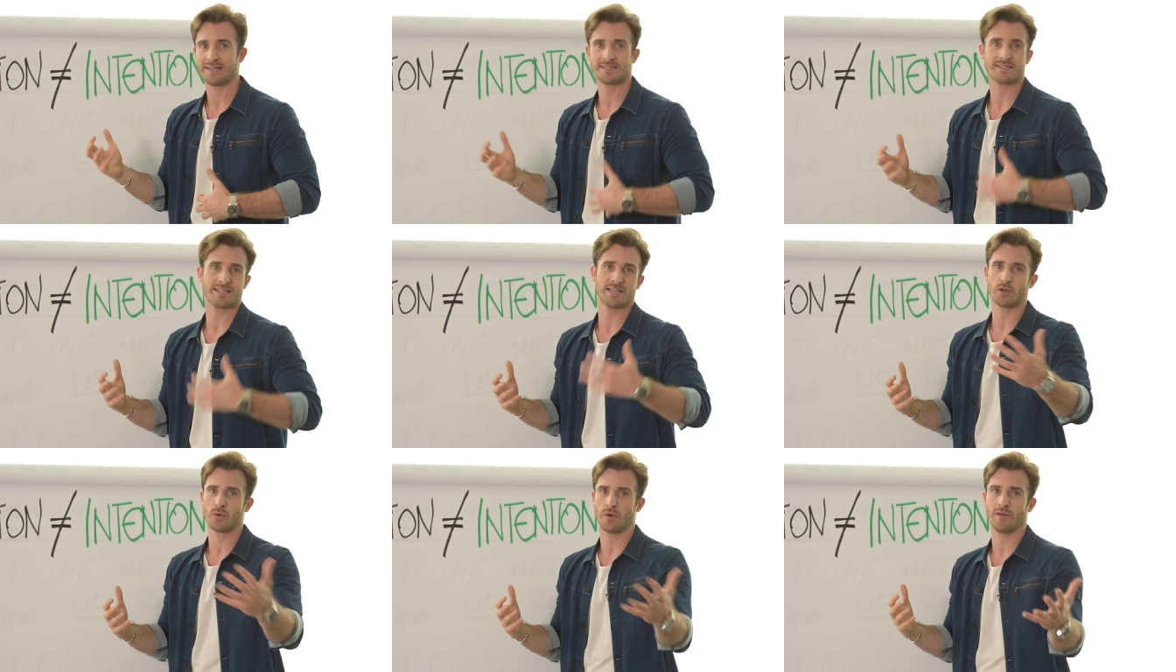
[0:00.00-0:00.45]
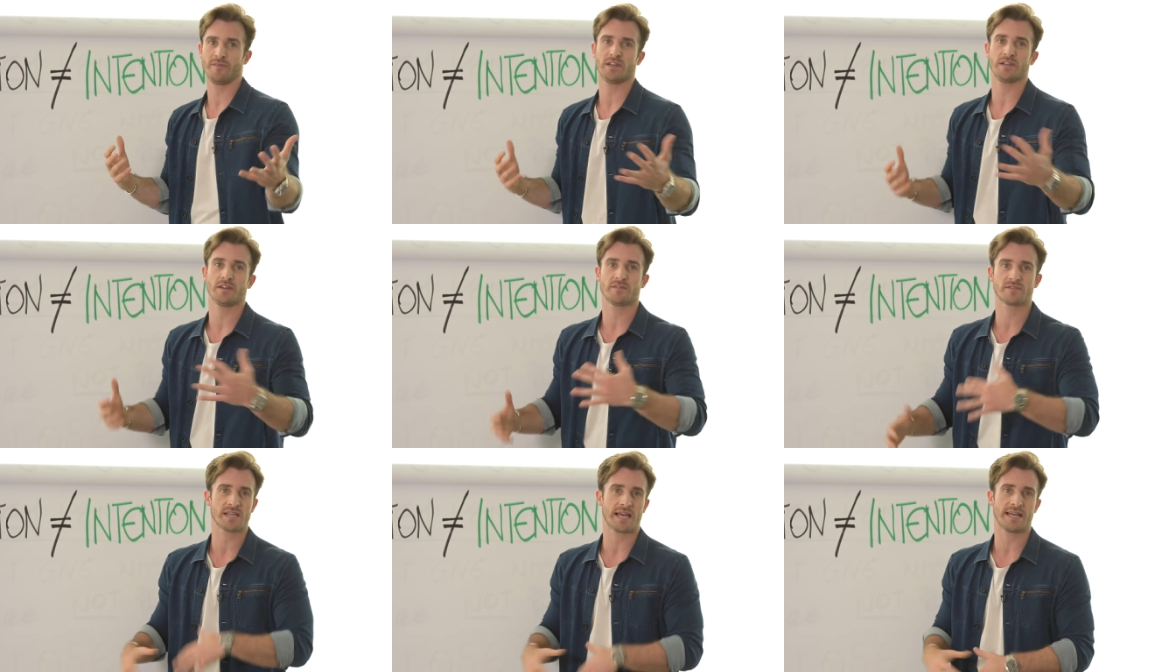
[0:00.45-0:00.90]
It's the
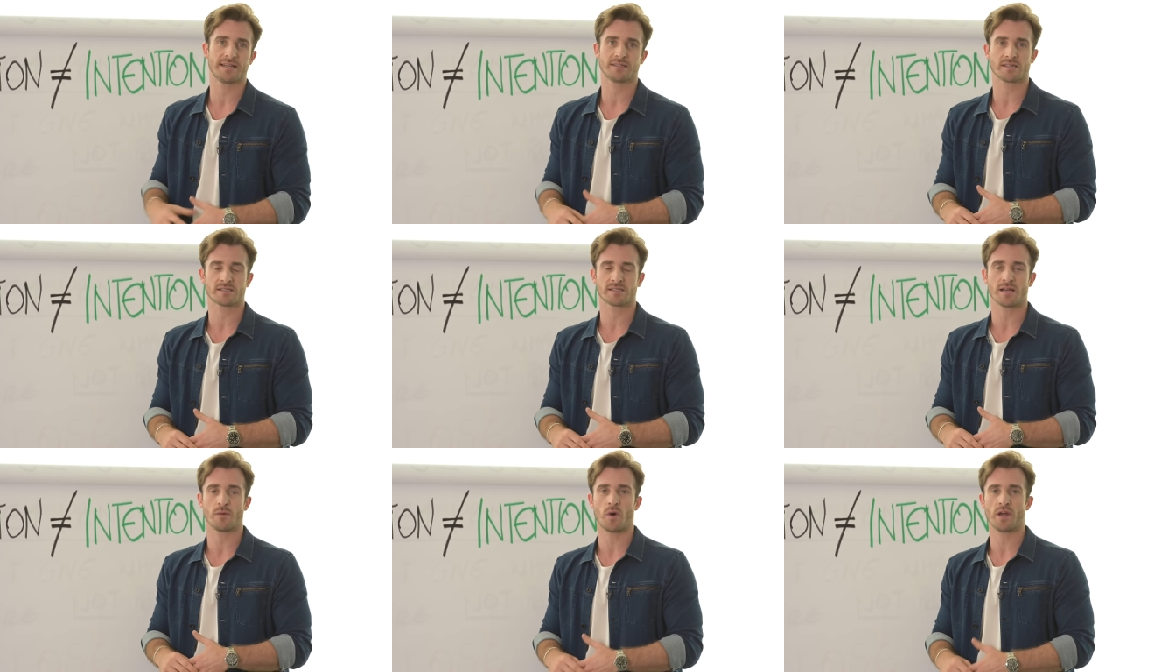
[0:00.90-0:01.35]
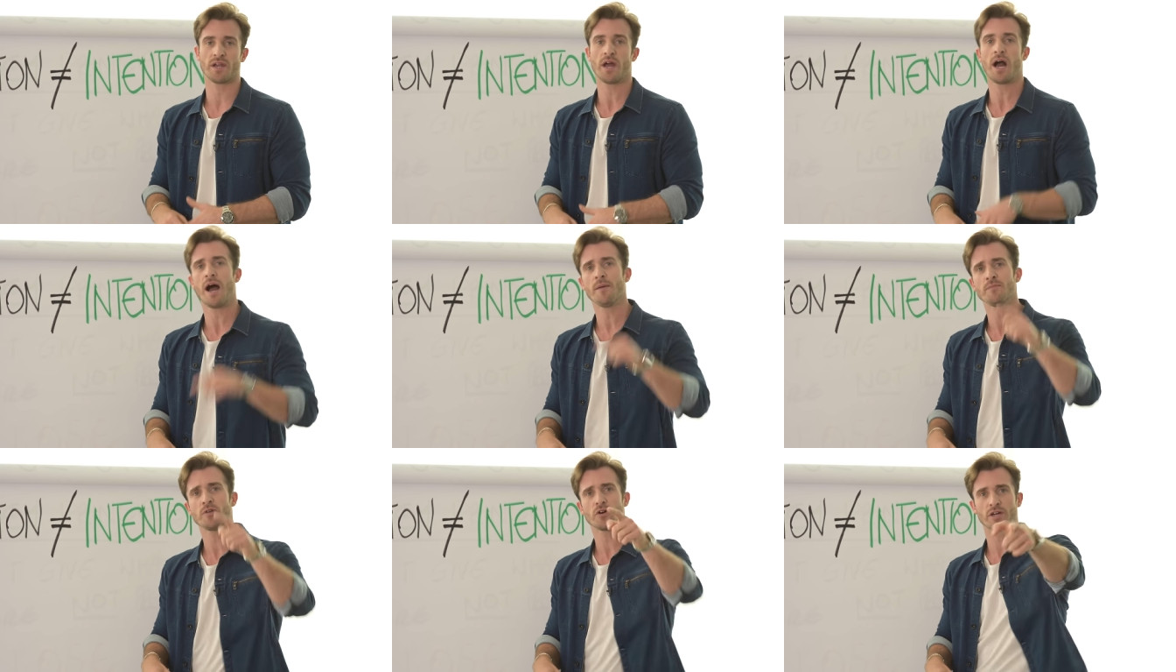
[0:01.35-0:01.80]
equivalent of saying to someone,
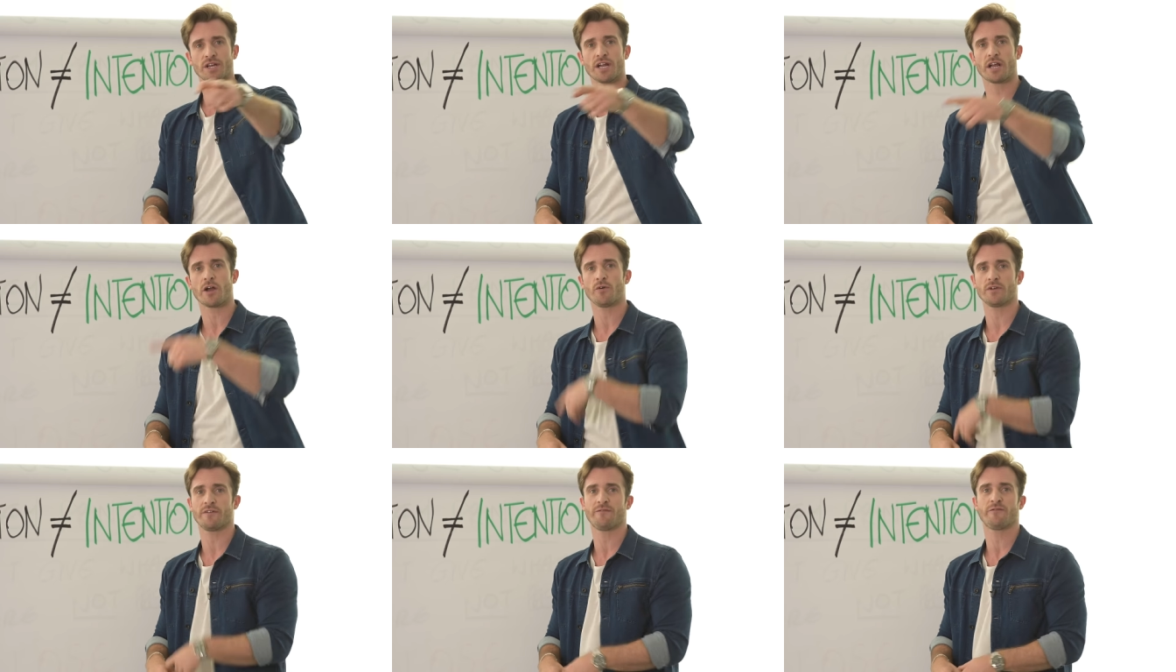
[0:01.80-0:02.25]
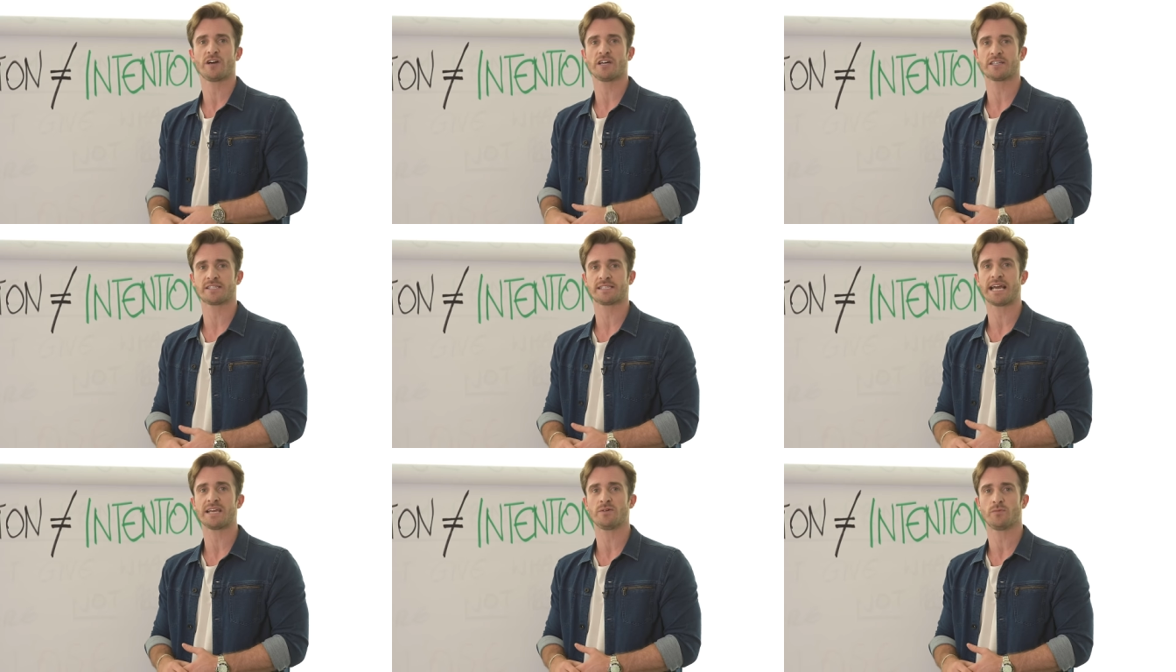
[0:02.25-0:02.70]
I'm not going to go on a
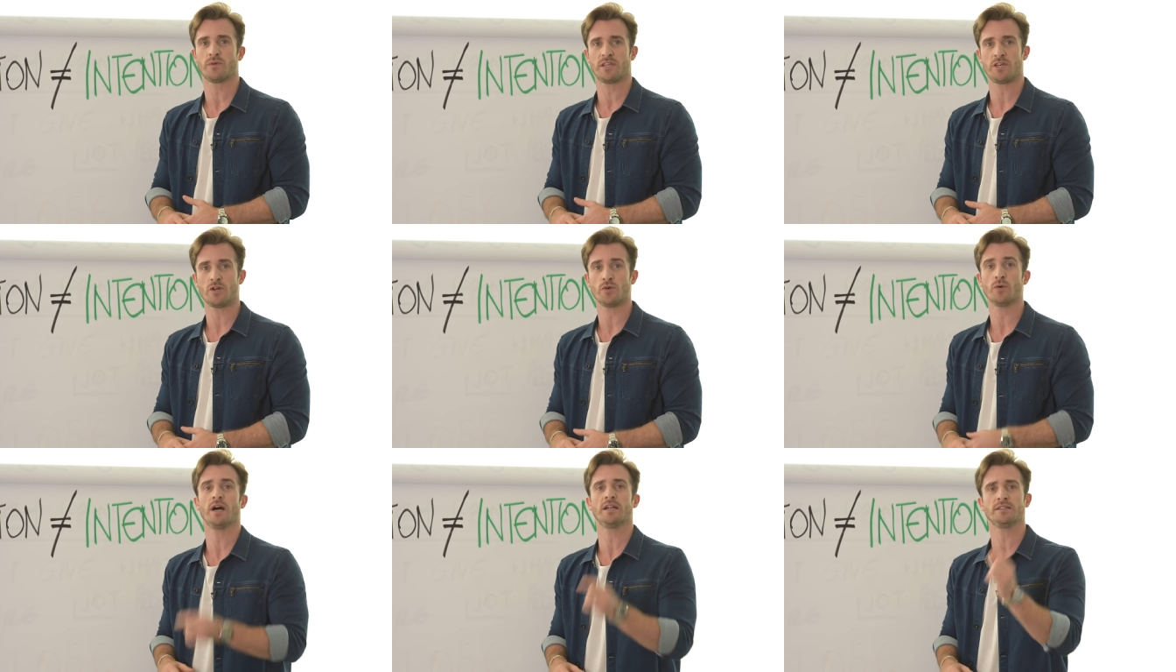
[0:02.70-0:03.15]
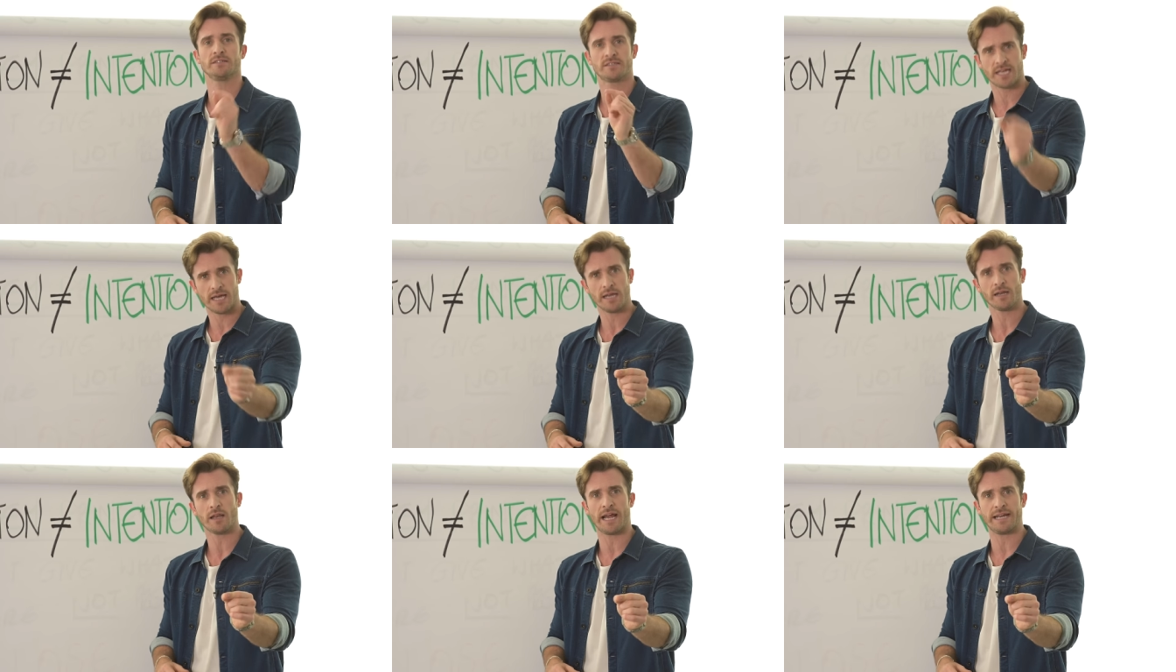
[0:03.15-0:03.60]
first date with you
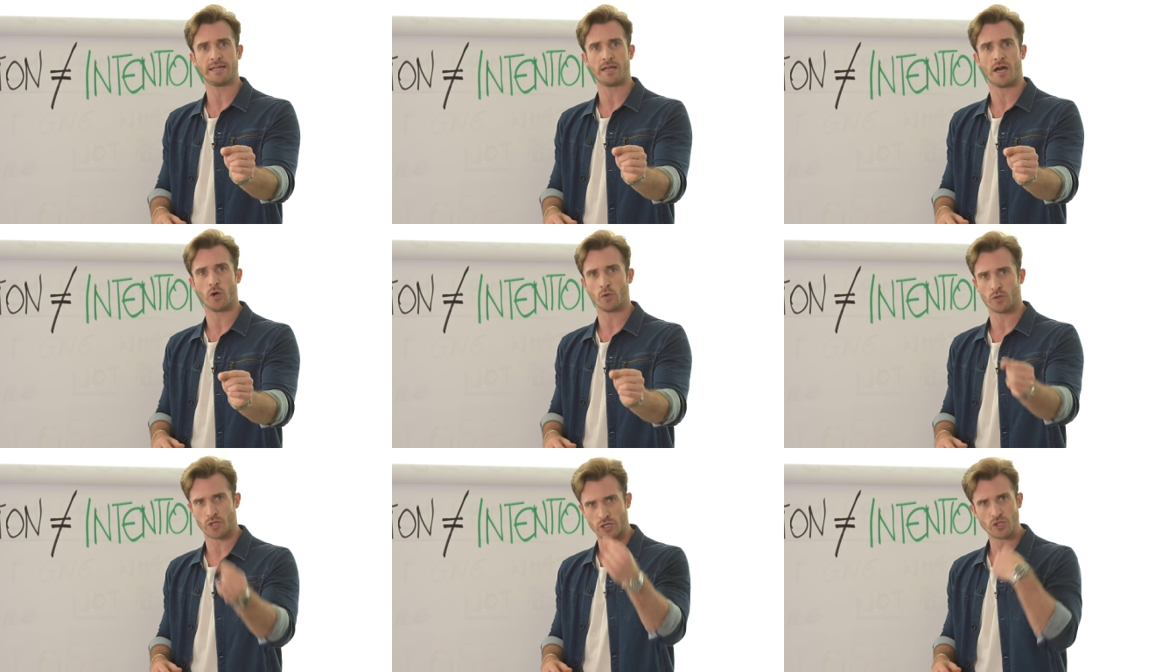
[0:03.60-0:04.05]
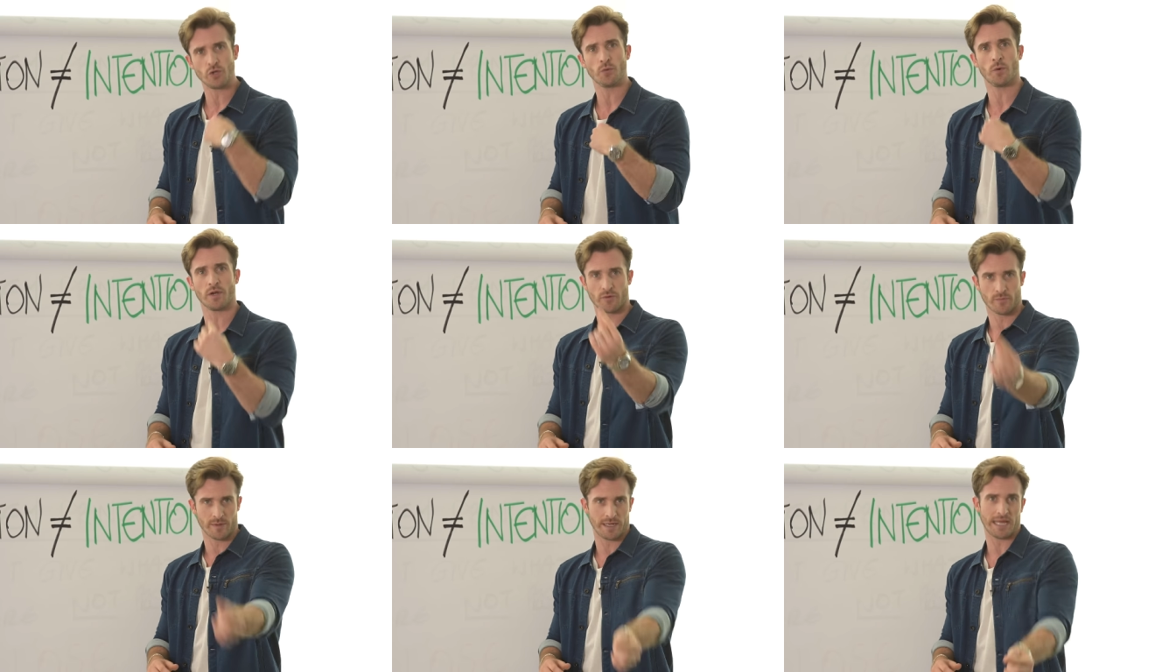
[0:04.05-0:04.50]
until I know that you
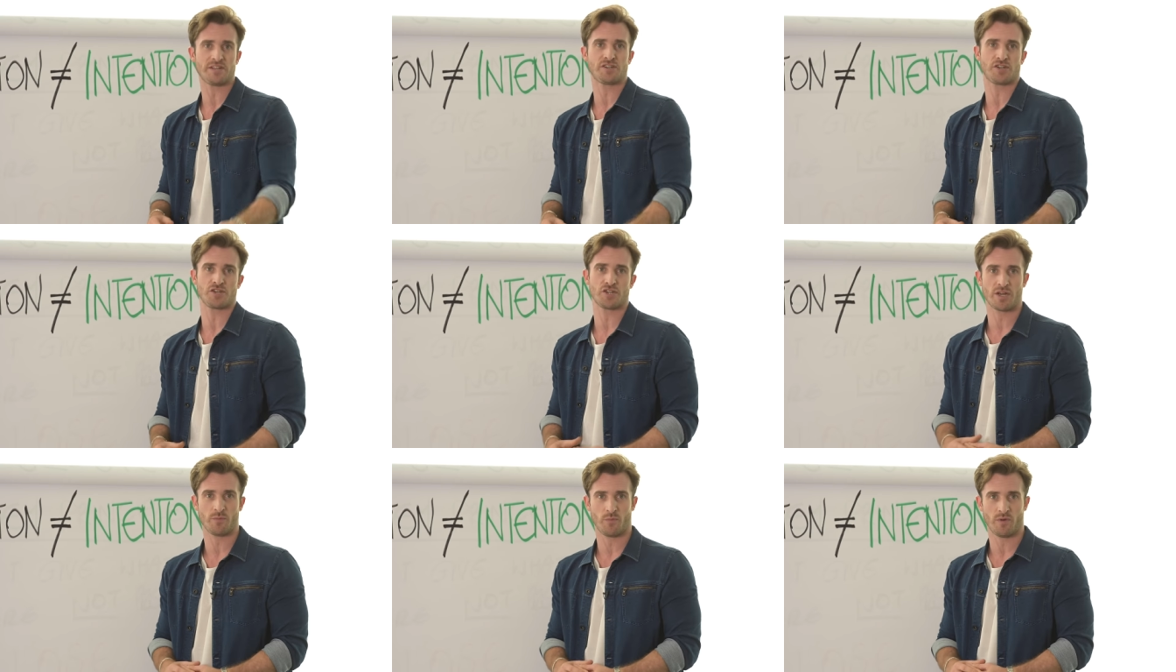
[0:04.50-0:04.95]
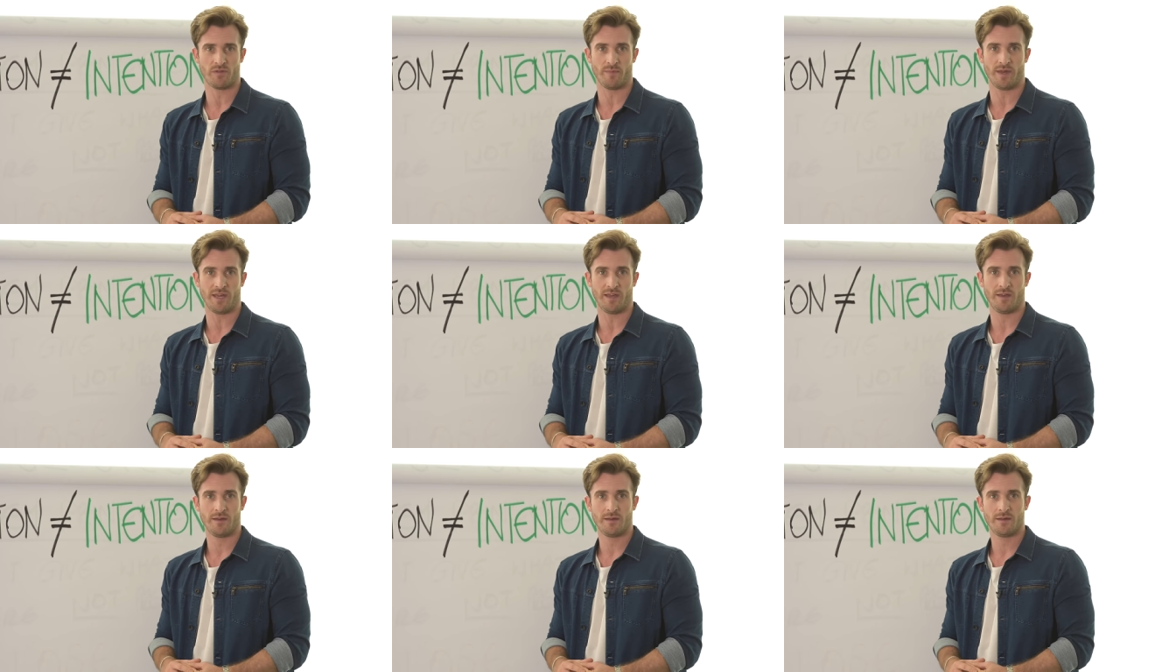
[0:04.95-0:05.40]
want a relationship with
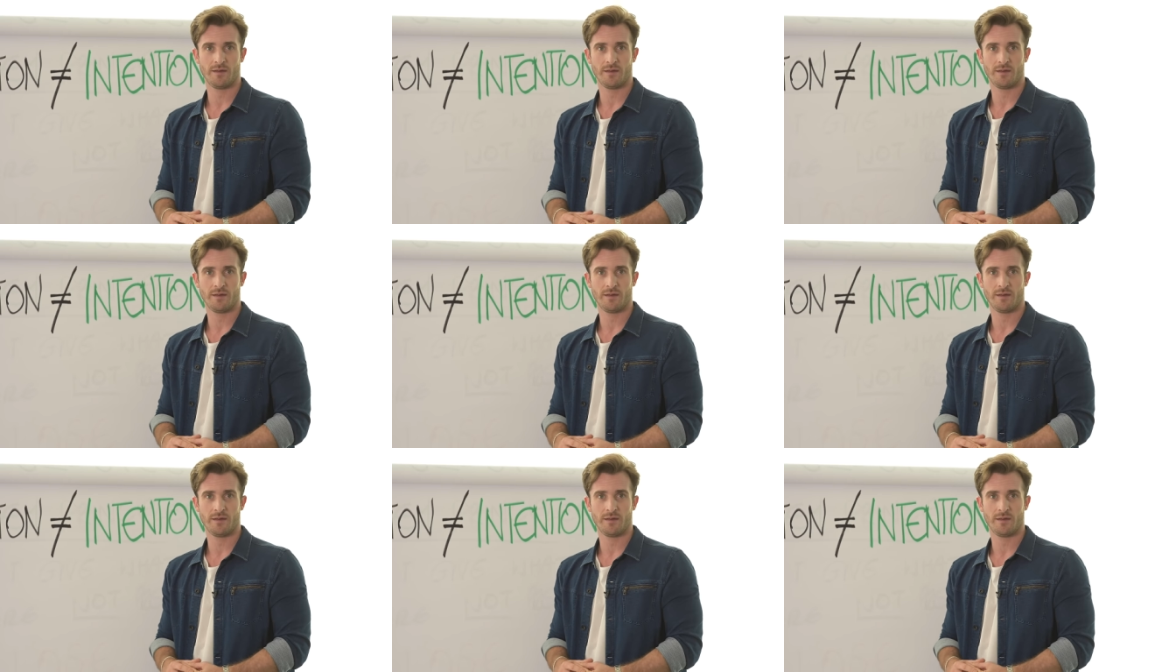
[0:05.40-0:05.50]
me.